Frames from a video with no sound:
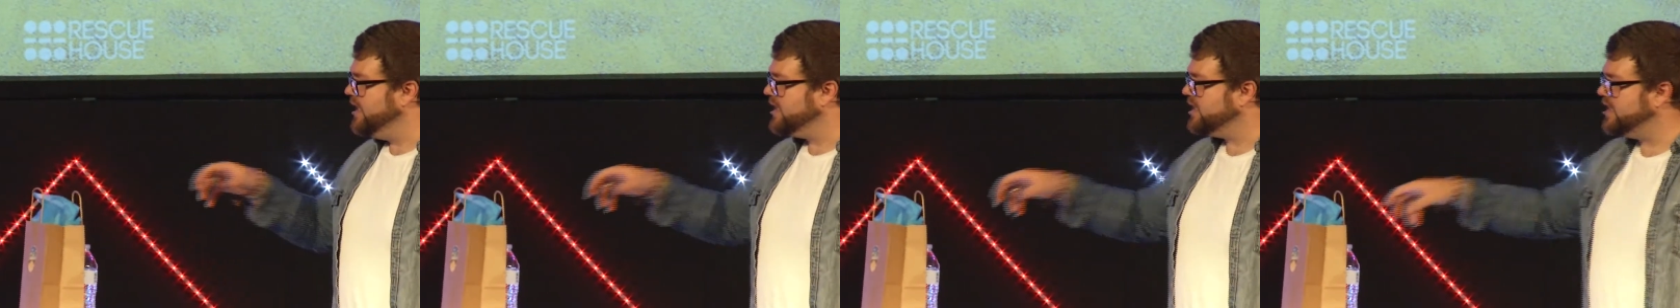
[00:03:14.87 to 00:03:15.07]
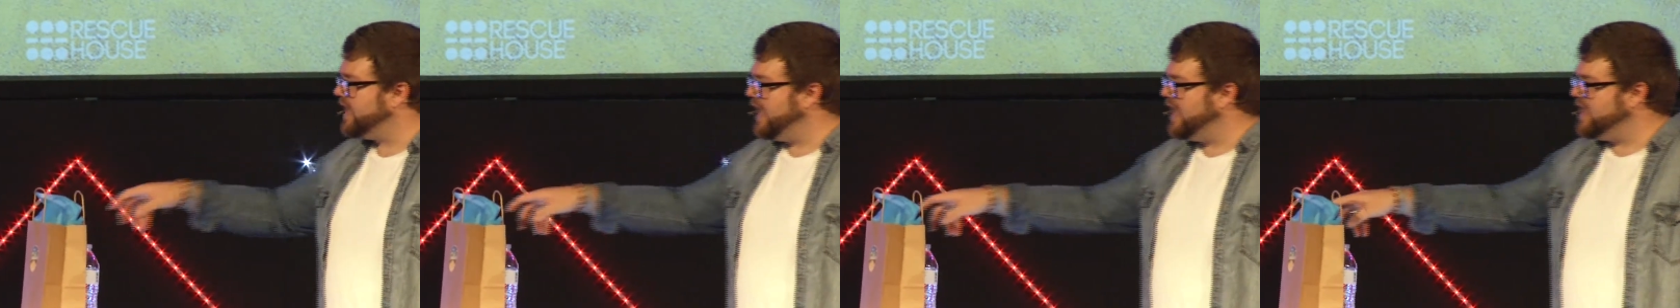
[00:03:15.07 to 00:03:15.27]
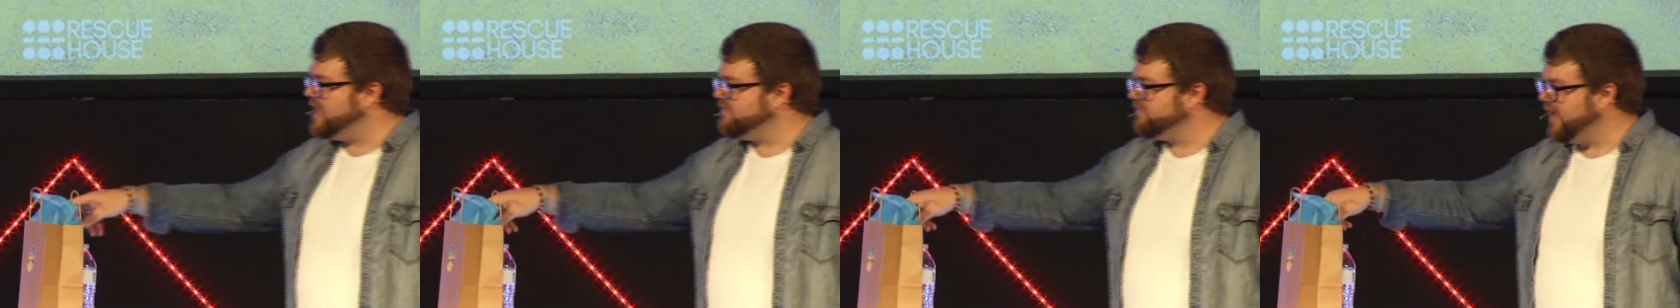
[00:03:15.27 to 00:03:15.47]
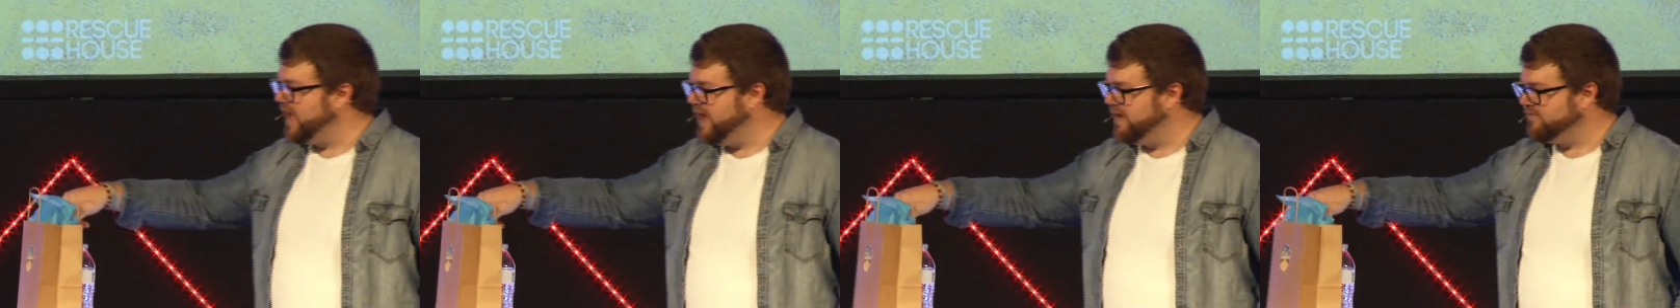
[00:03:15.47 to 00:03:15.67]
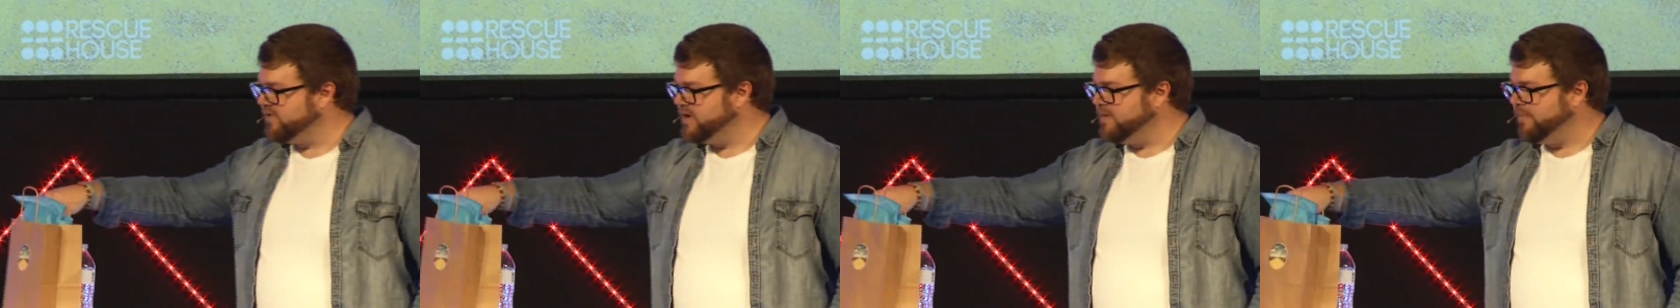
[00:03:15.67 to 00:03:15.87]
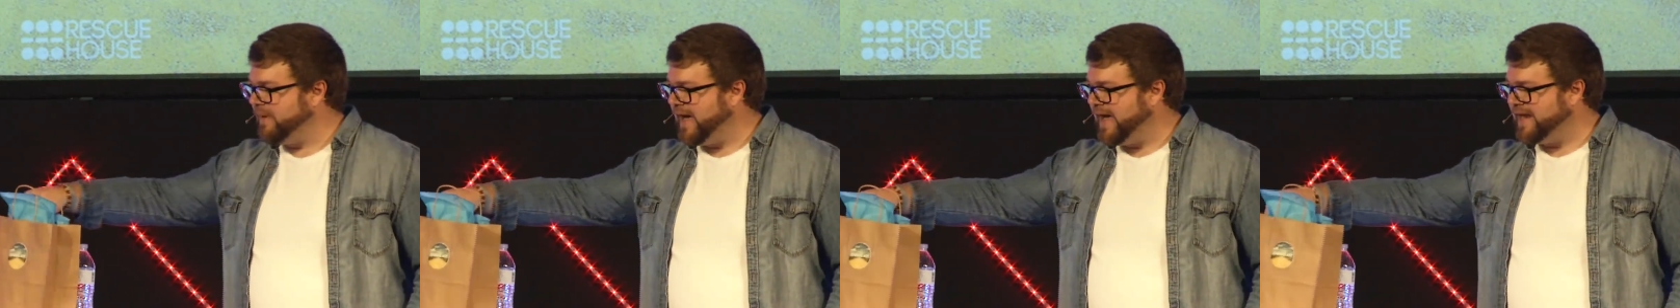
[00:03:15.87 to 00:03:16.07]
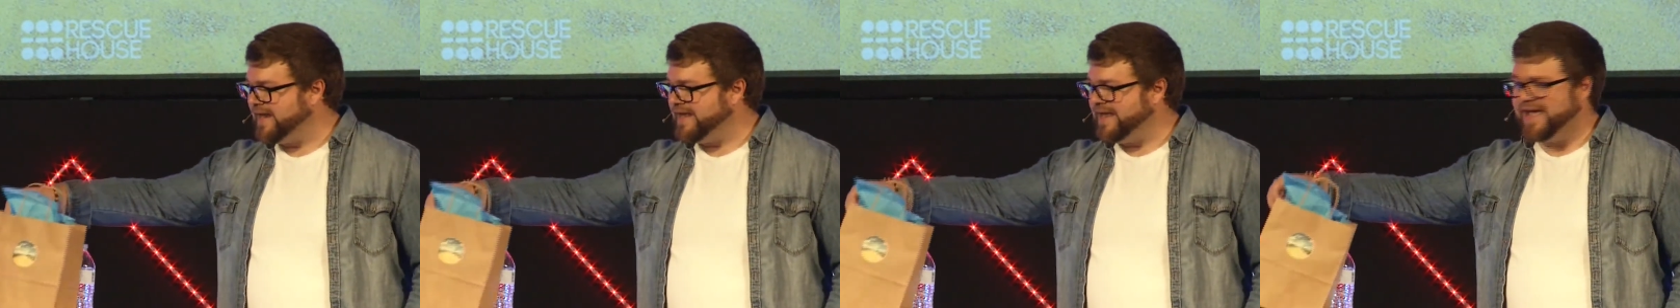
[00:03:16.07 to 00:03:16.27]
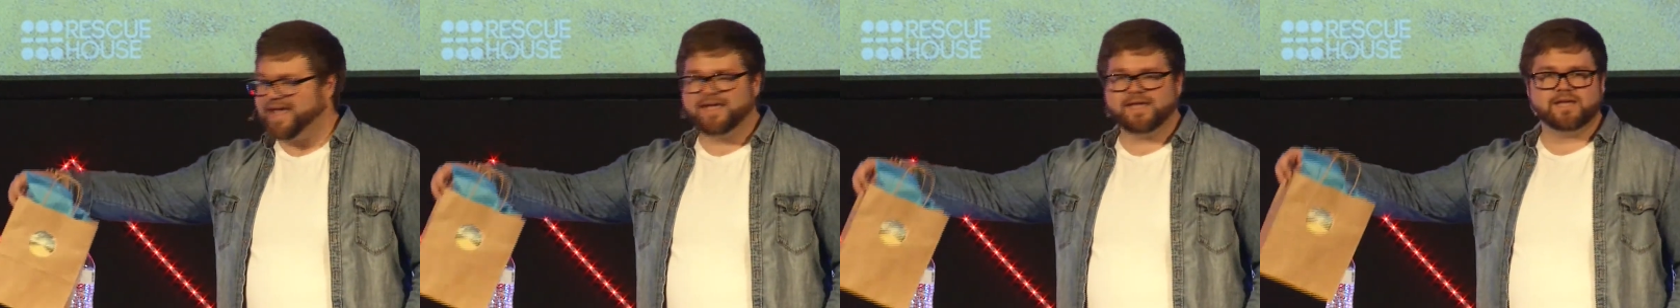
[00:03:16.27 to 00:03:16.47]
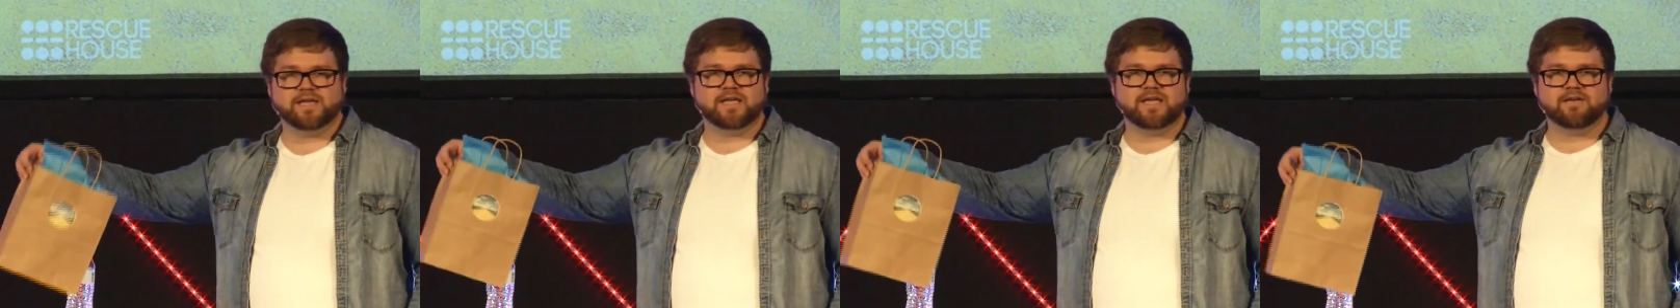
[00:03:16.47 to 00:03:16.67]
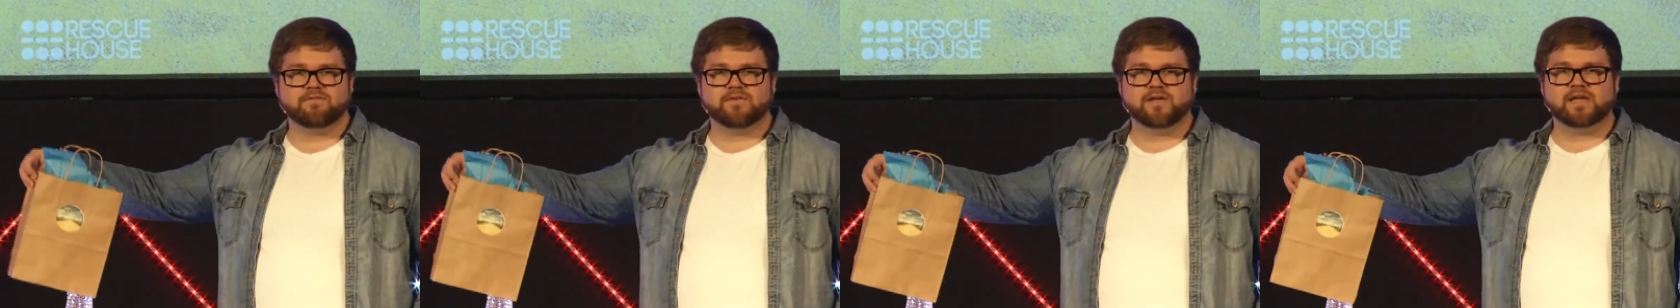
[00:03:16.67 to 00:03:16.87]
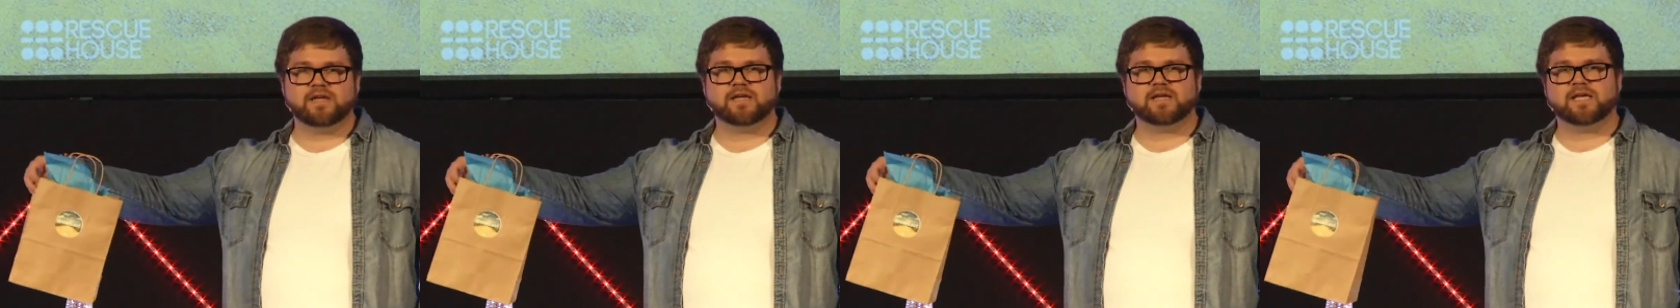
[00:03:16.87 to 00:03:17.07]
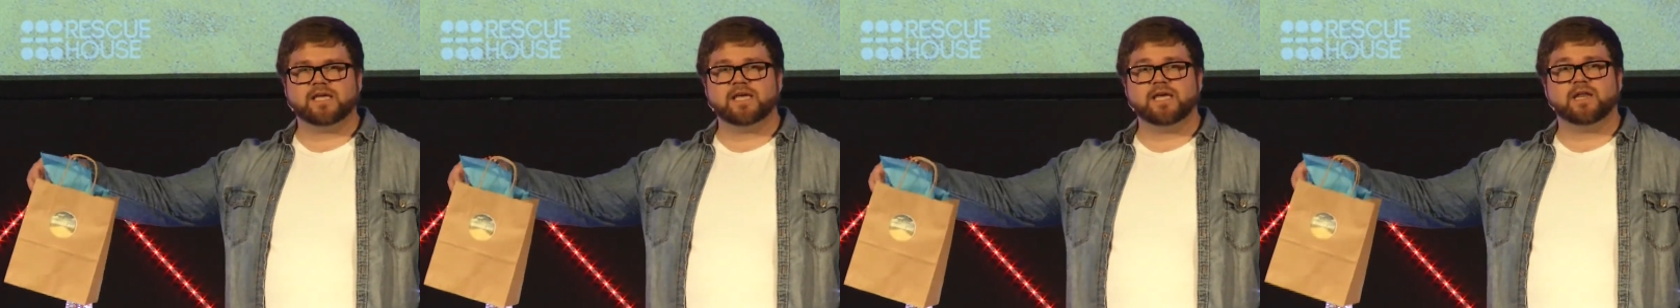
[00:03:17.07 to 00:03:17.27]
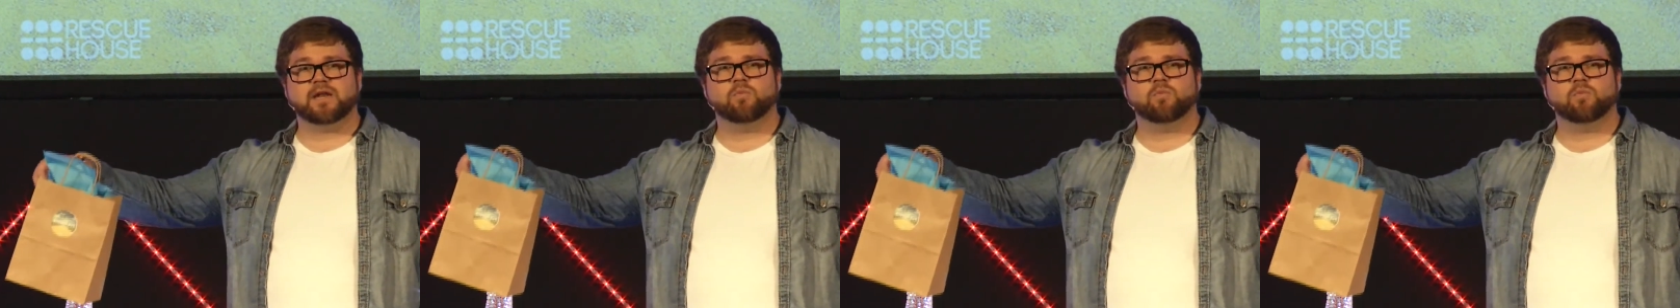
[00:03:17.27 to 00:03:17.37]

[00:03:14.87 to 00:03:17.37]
gave everybody a giving kit,